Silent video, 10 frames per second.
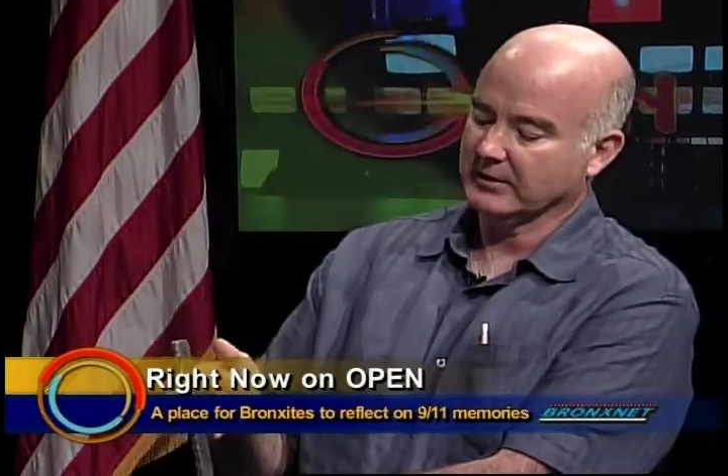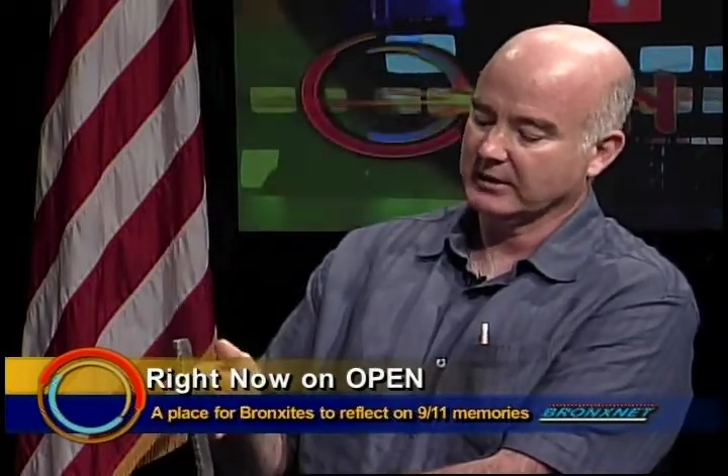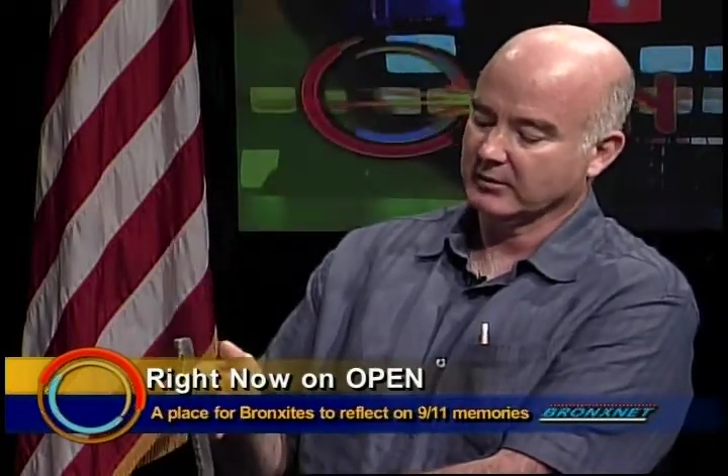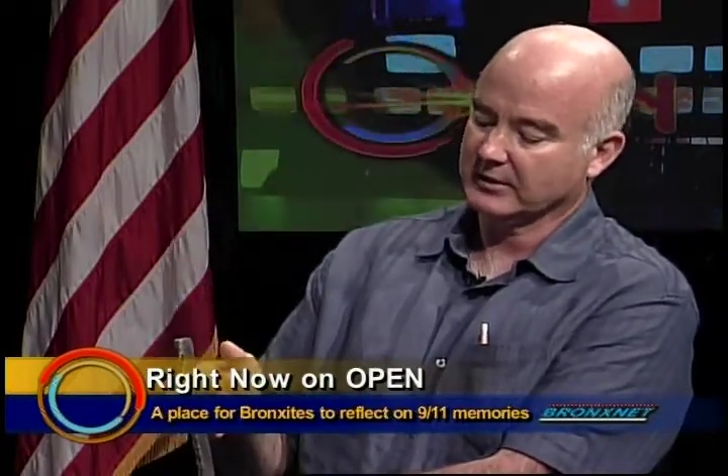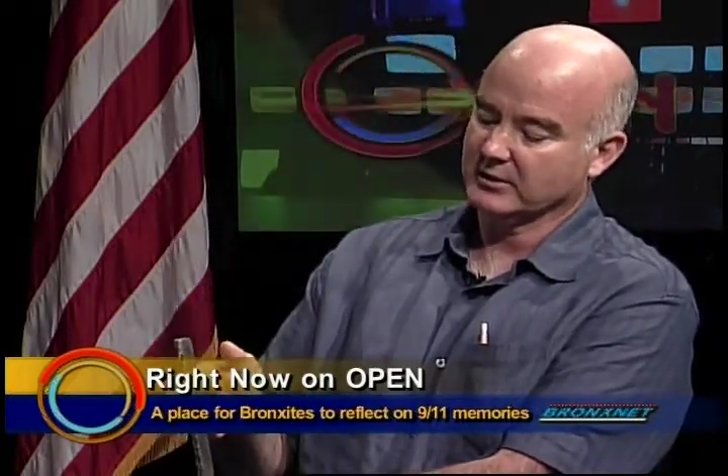And
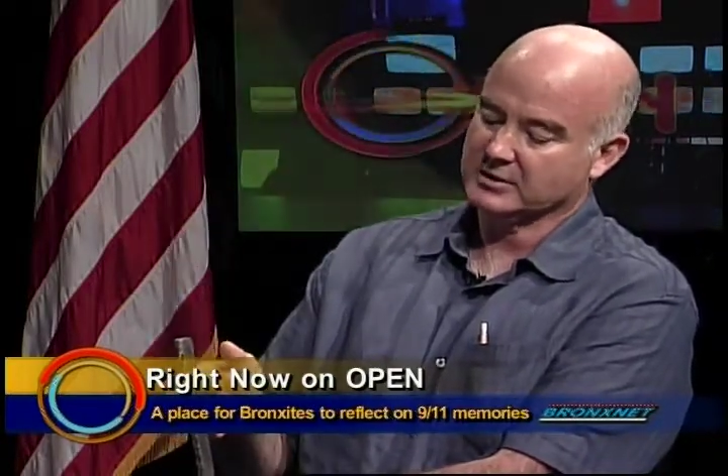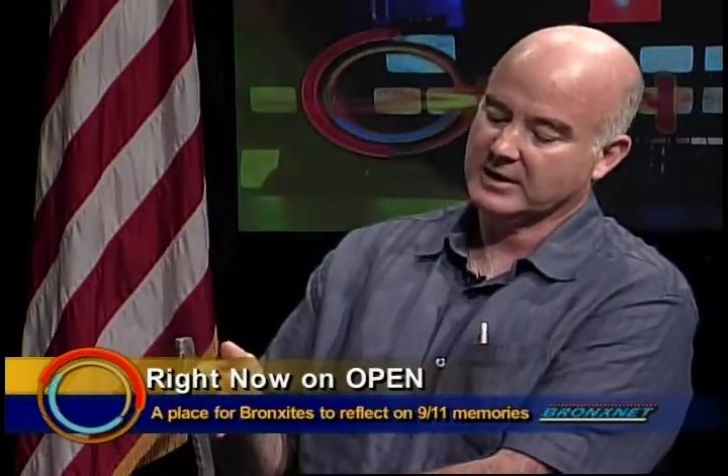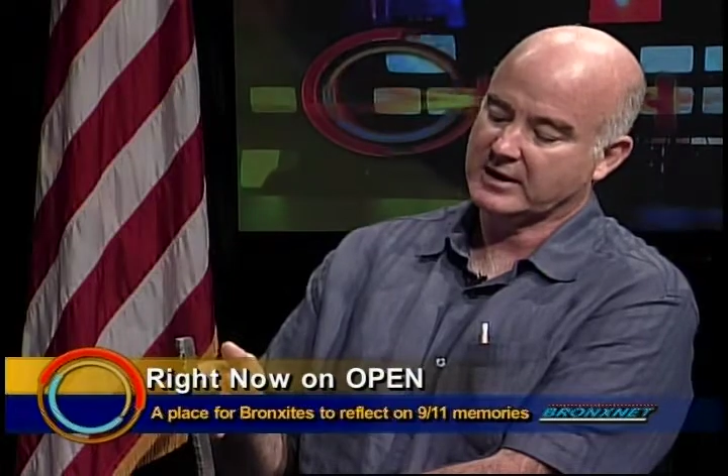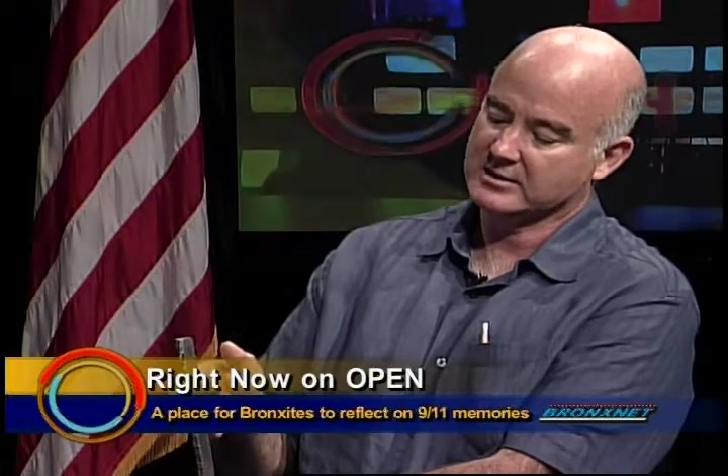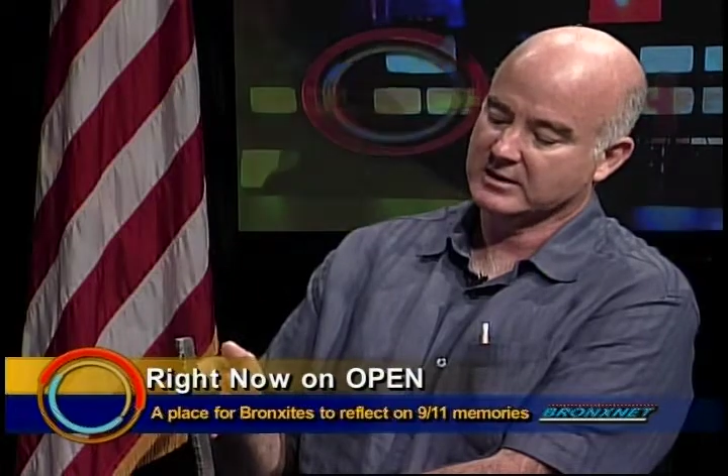what those
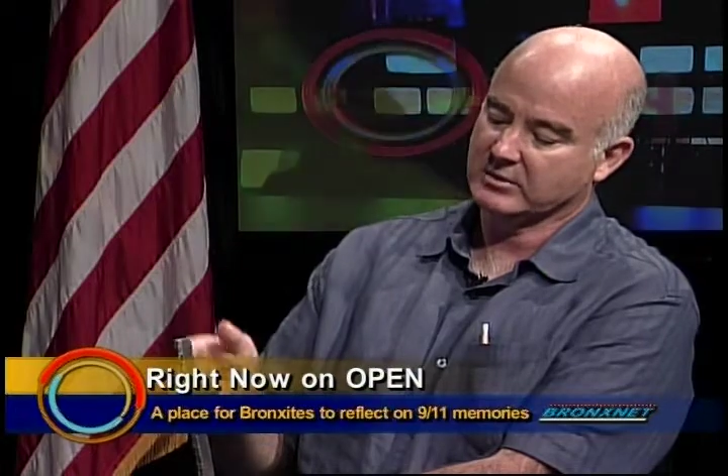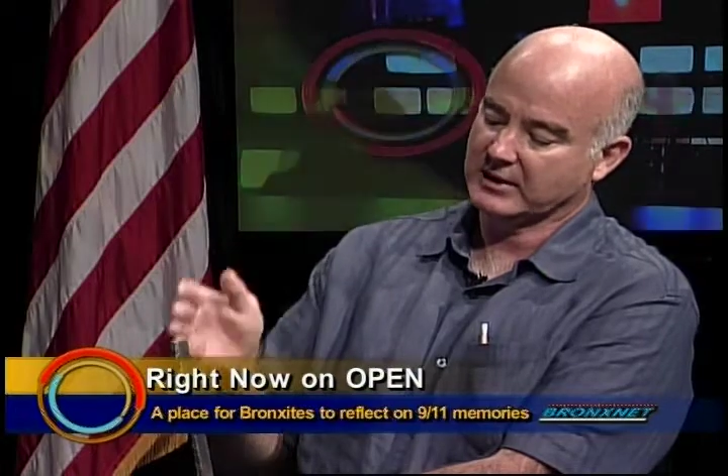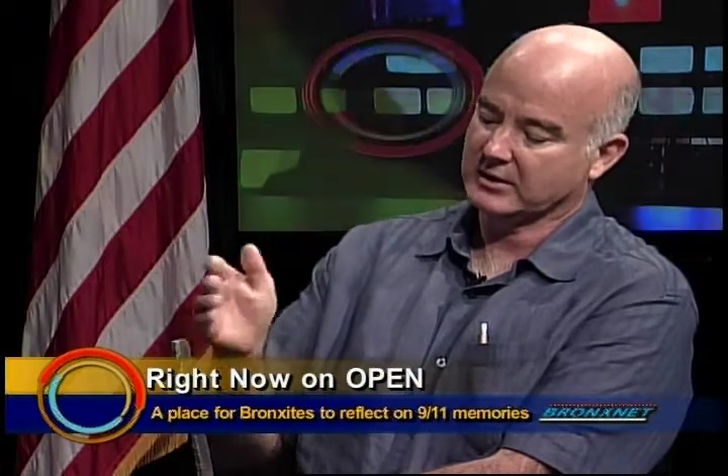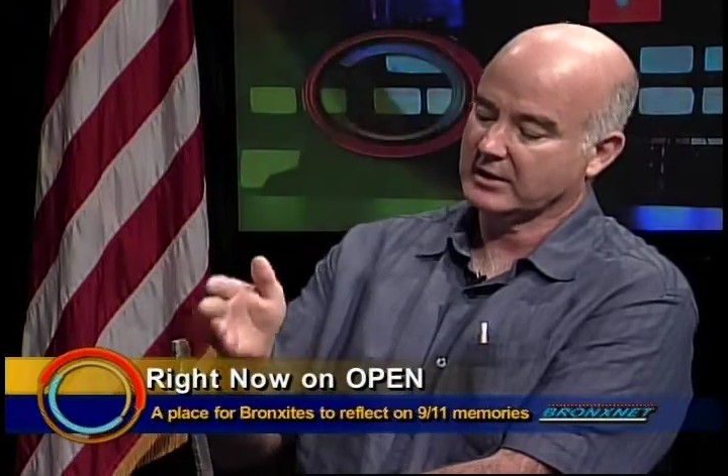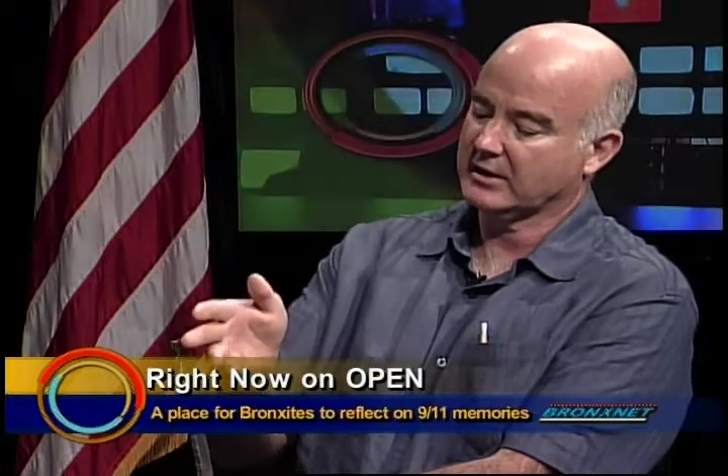guys did was they
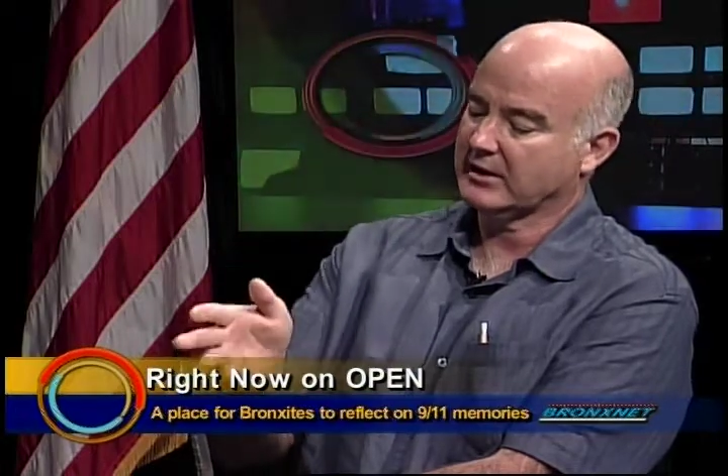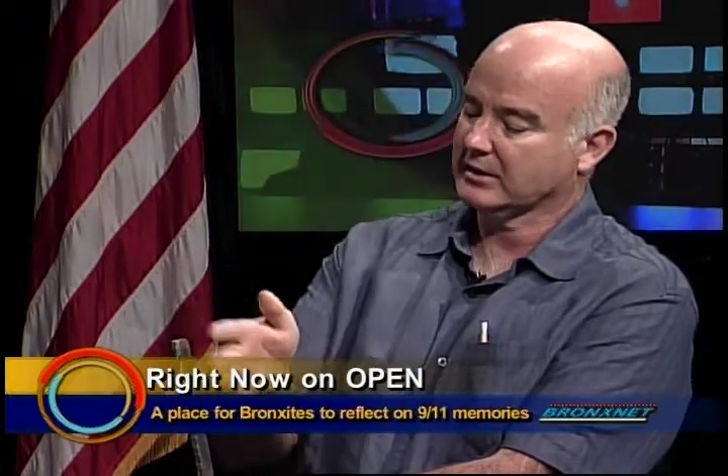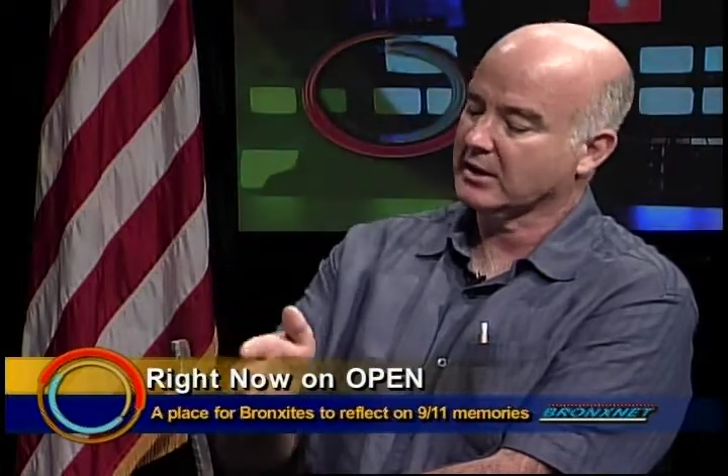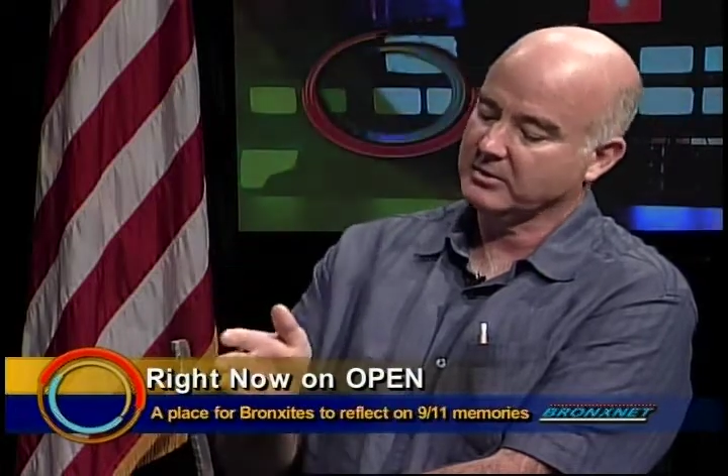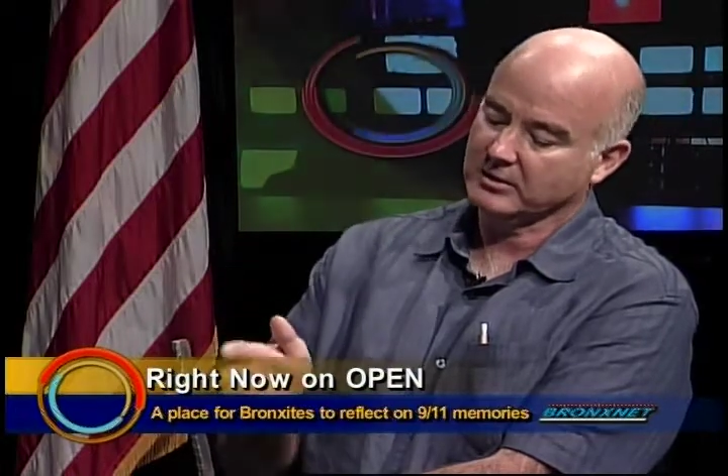cut out a
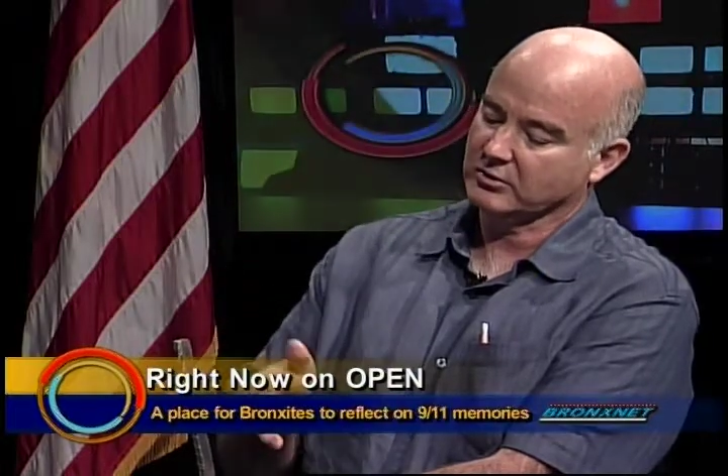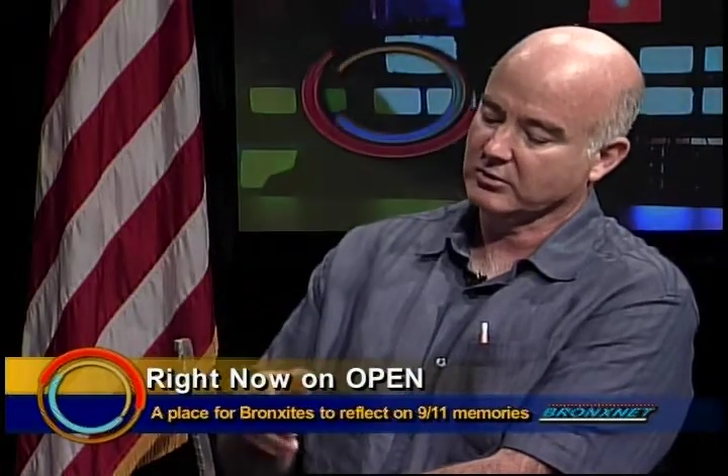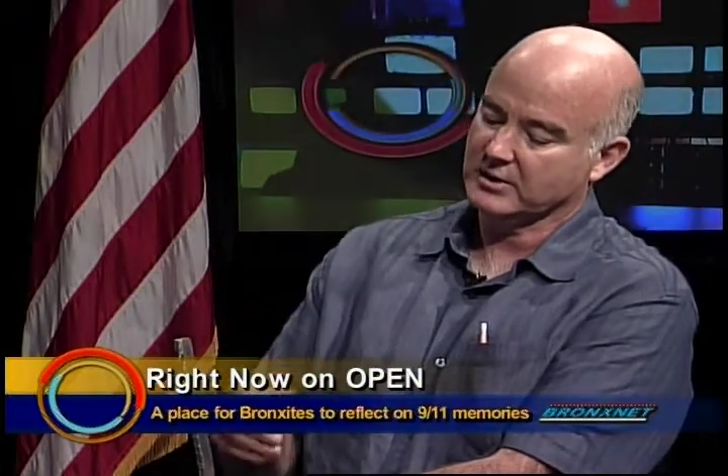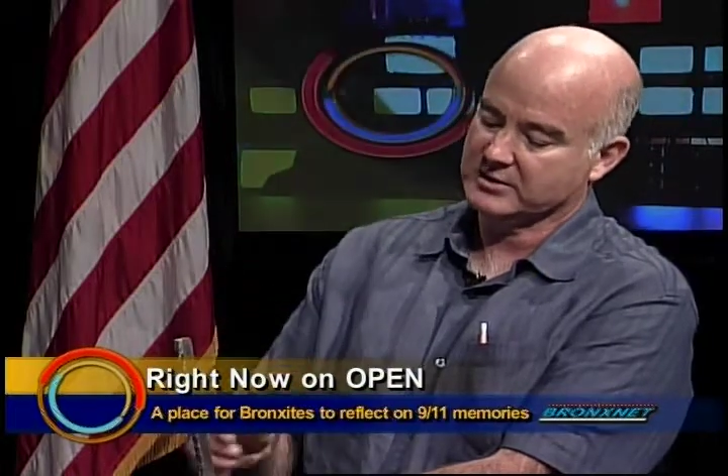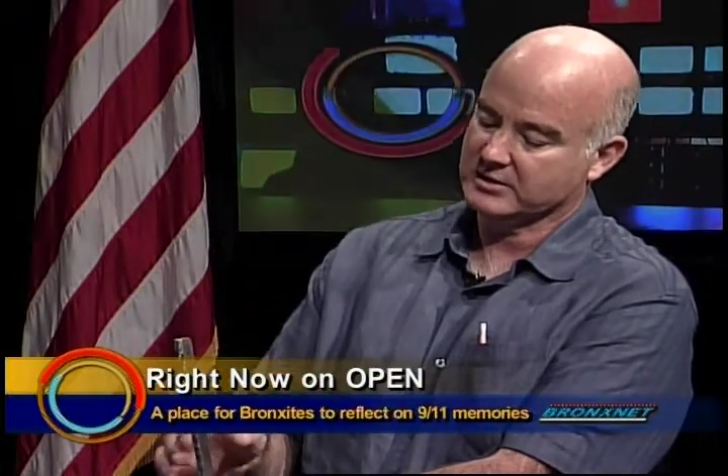couple of
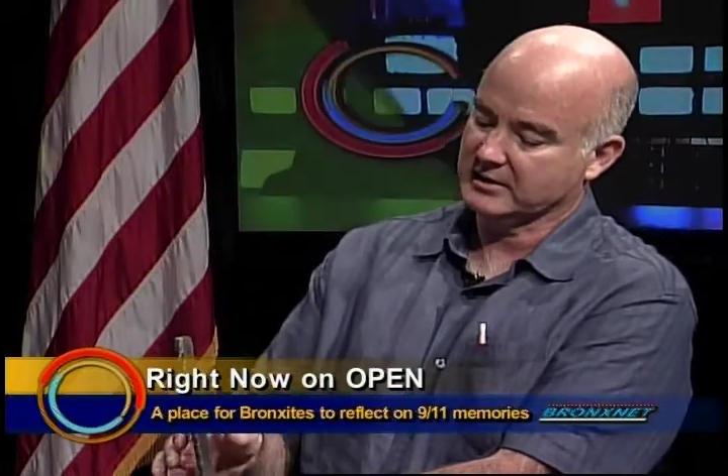crosses.